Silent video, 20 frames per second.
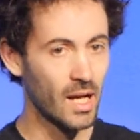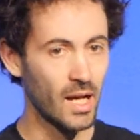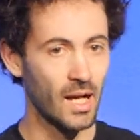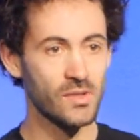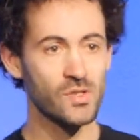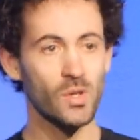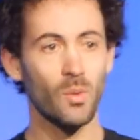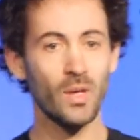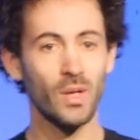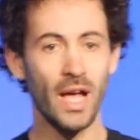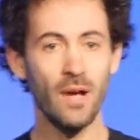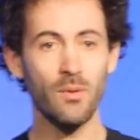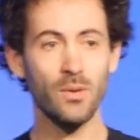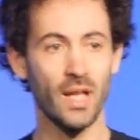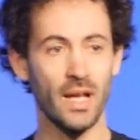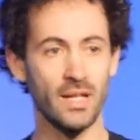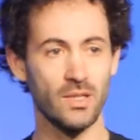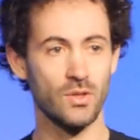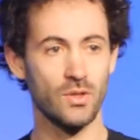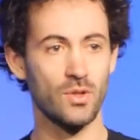And so what I would
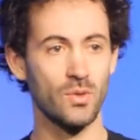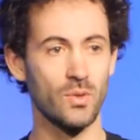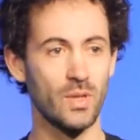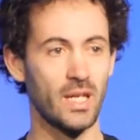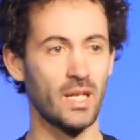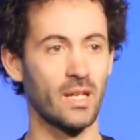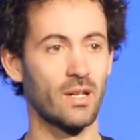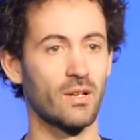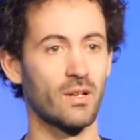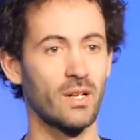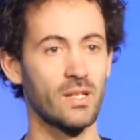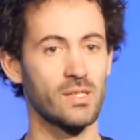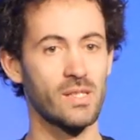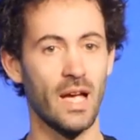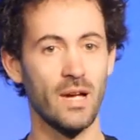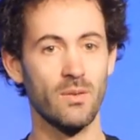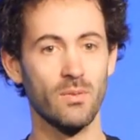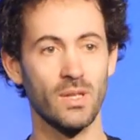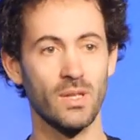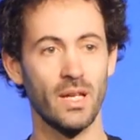like to do here is
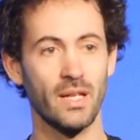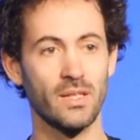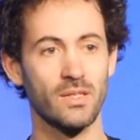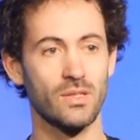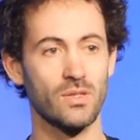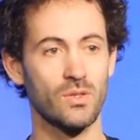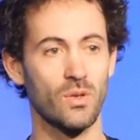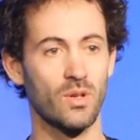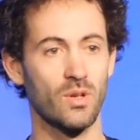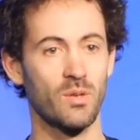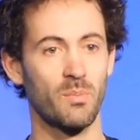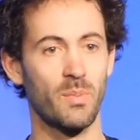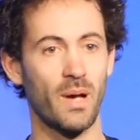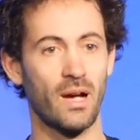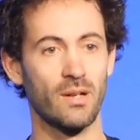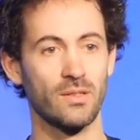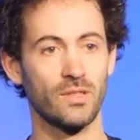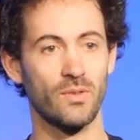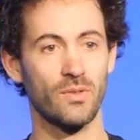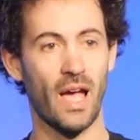I would like to talk
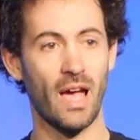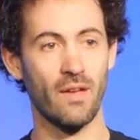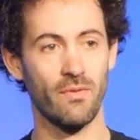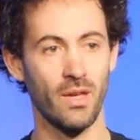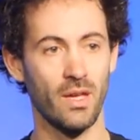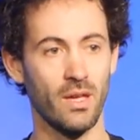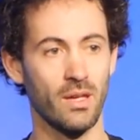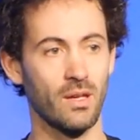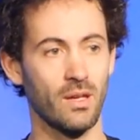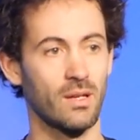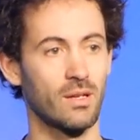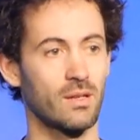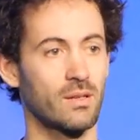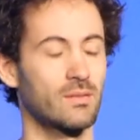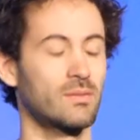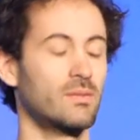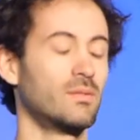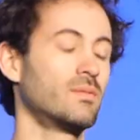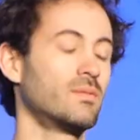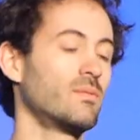about you know, having
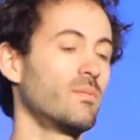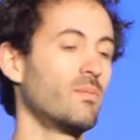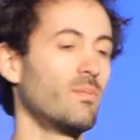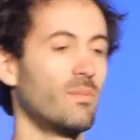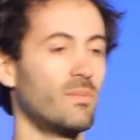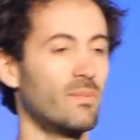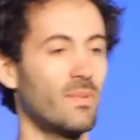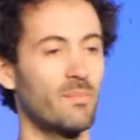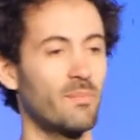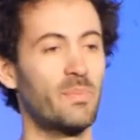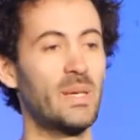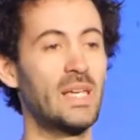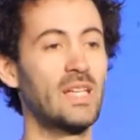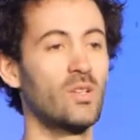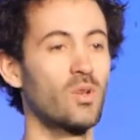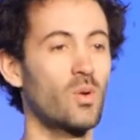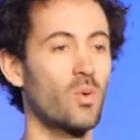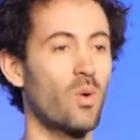been